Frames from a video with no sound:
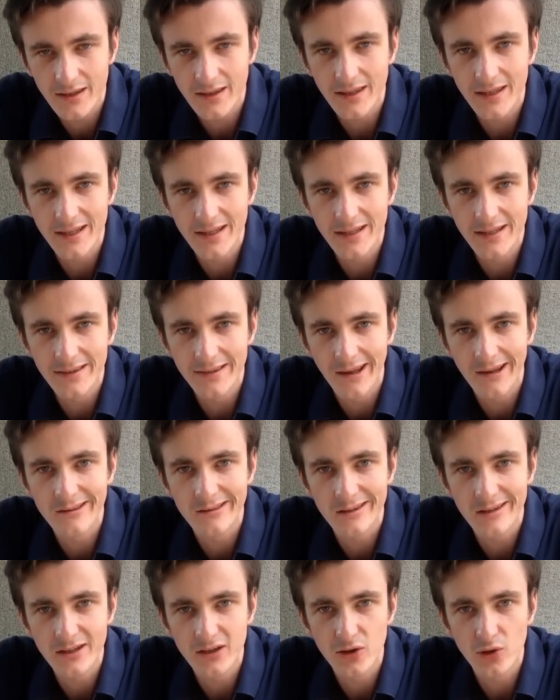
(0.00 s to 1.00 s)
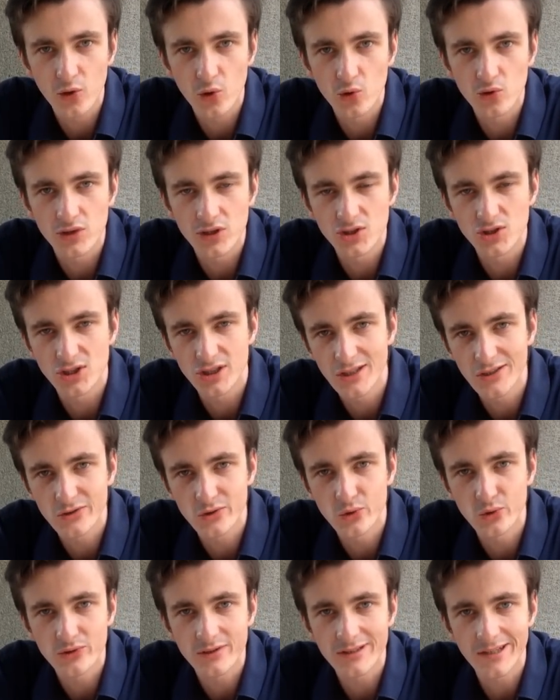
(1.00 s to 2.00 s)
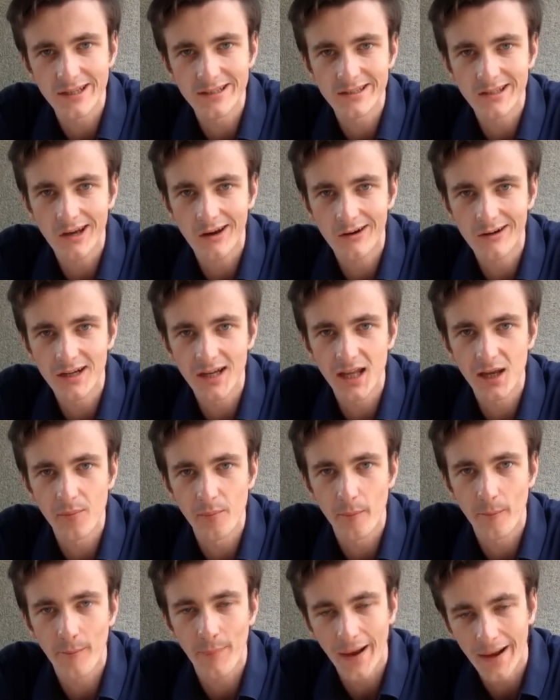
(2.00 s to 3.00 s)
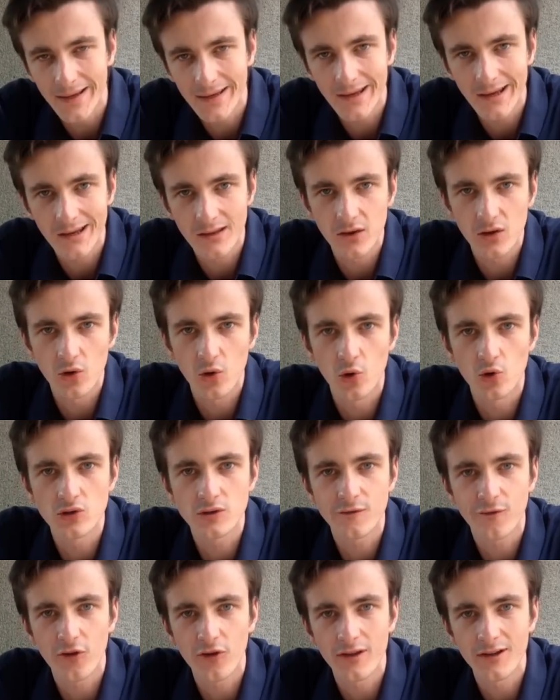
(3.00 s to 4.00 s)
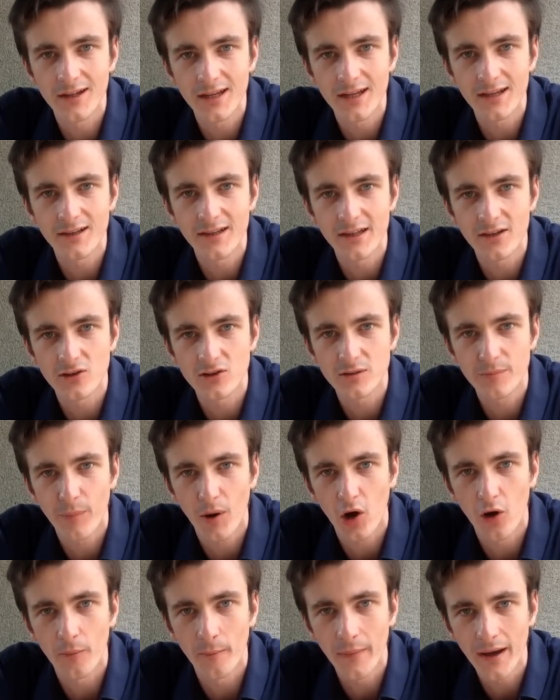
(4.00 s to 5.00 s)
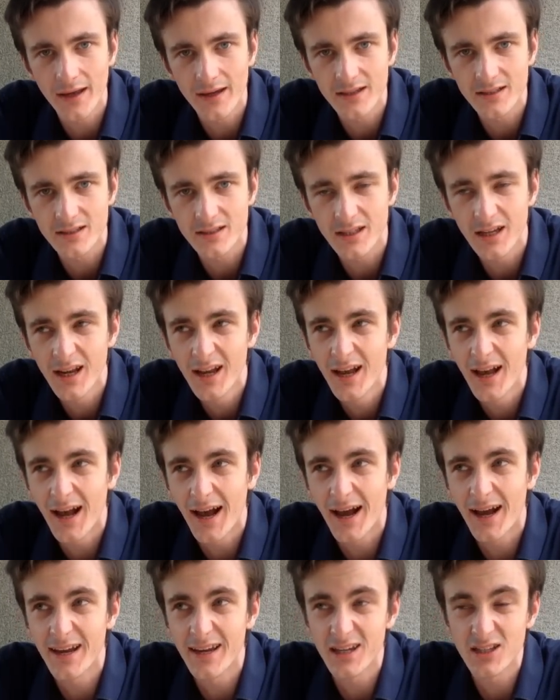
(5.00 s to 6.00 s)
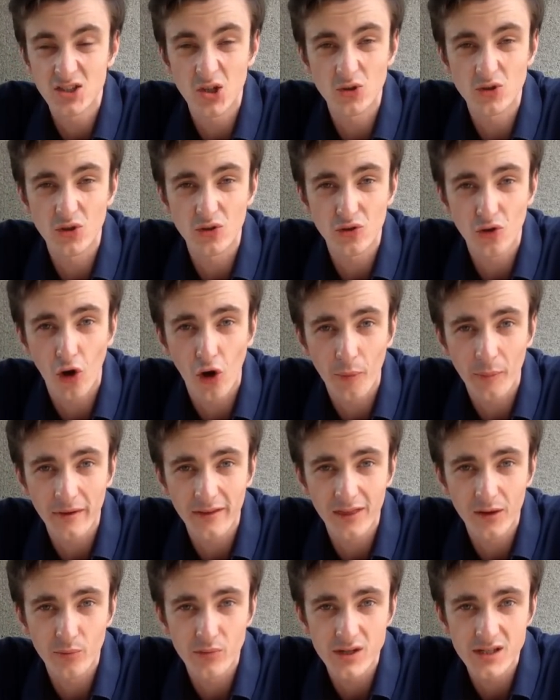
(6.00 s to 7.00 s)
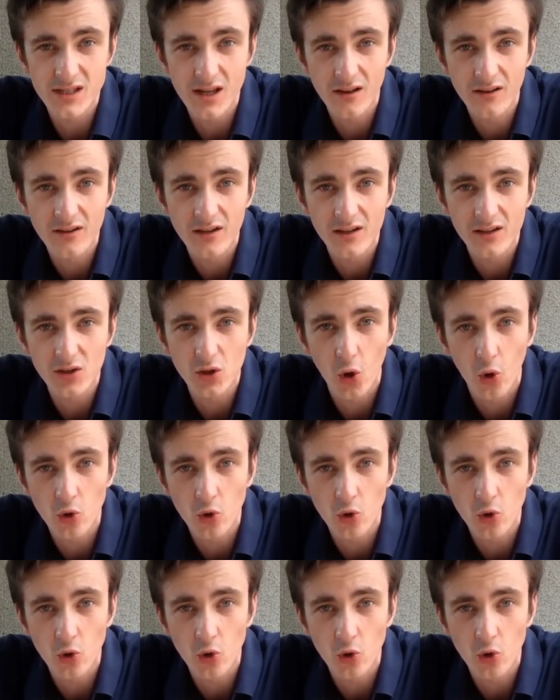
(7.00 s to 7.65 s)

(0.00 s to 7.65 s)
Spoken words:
The 19-year-old Jesus is currently banging in the goals for the league leaders Palmeiras, and he's also topping the Brazilian